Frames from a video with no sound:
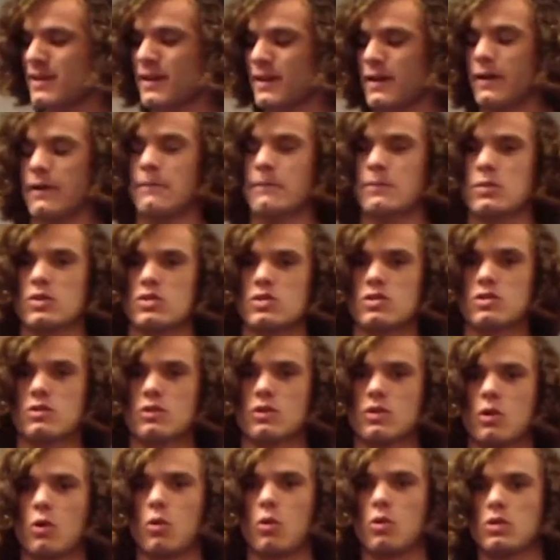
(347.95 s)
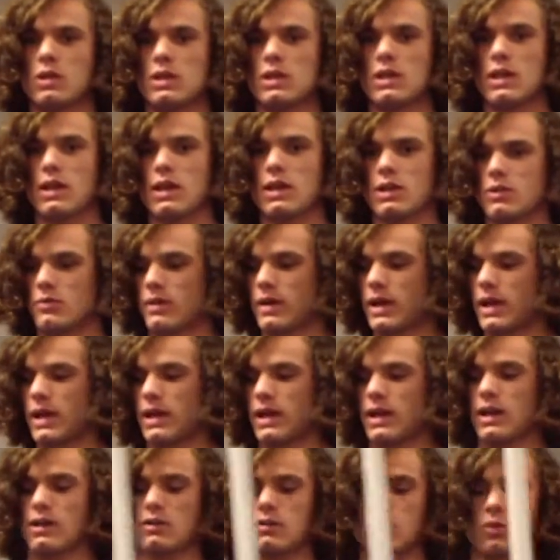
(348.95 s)
You're just going to hold it in your right
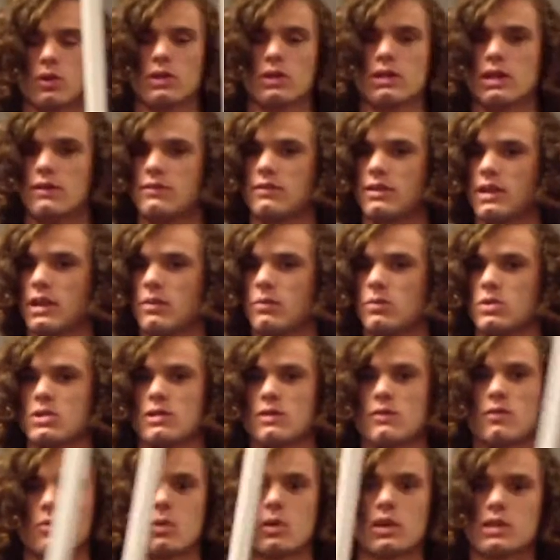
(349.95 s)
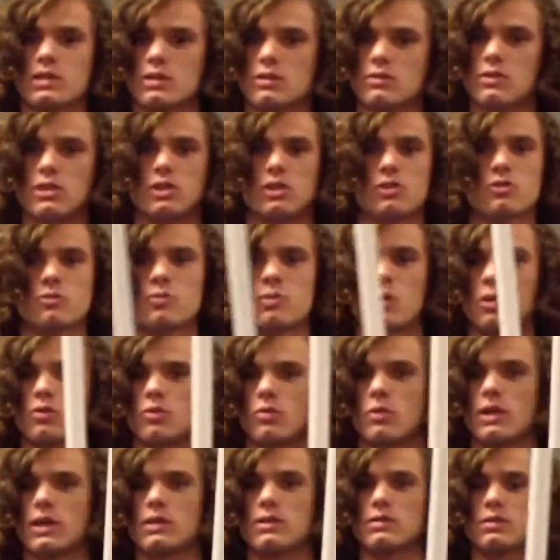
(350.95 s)
hand or your left hand, whichever works. I'll teach you
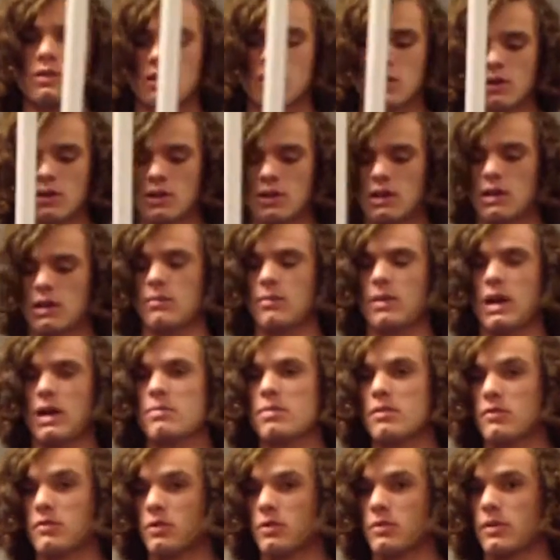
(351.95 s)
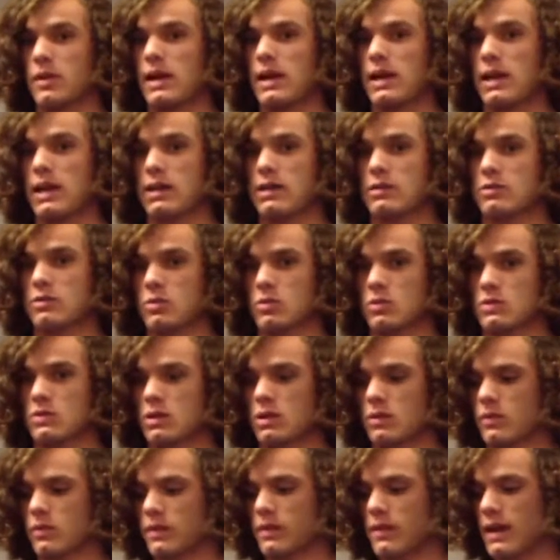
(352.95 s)
both ways. I prefer right hand, so we'll
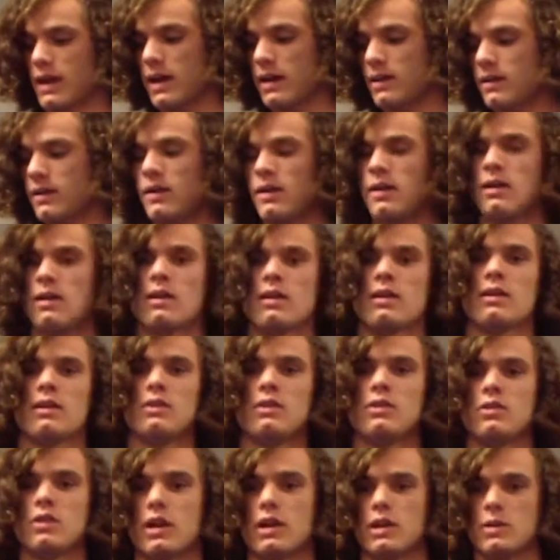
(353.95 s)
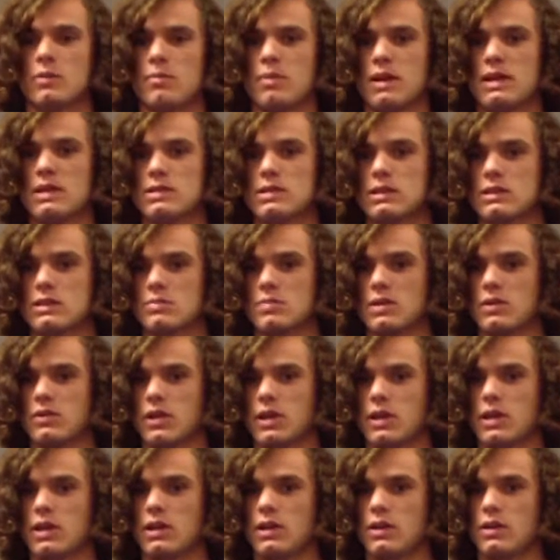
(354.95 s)
start with that. You got your basic spin
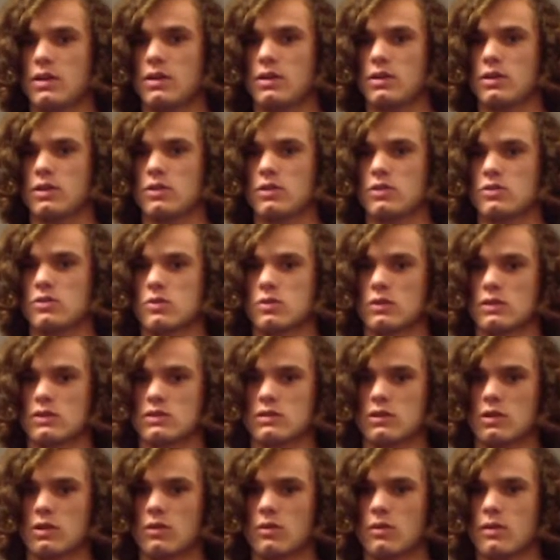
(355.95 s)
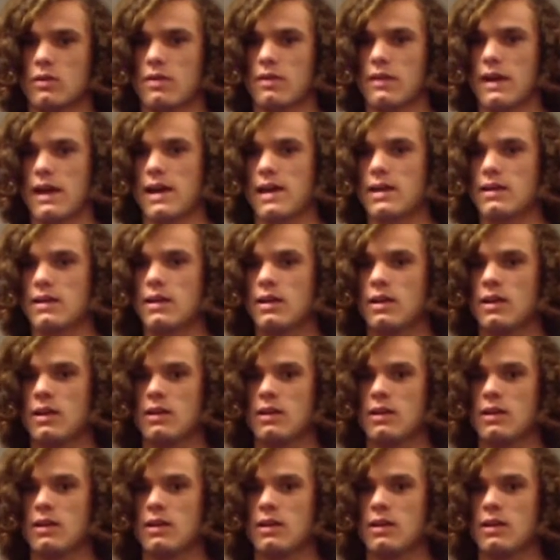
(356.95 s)
right here. You're just going to start with that.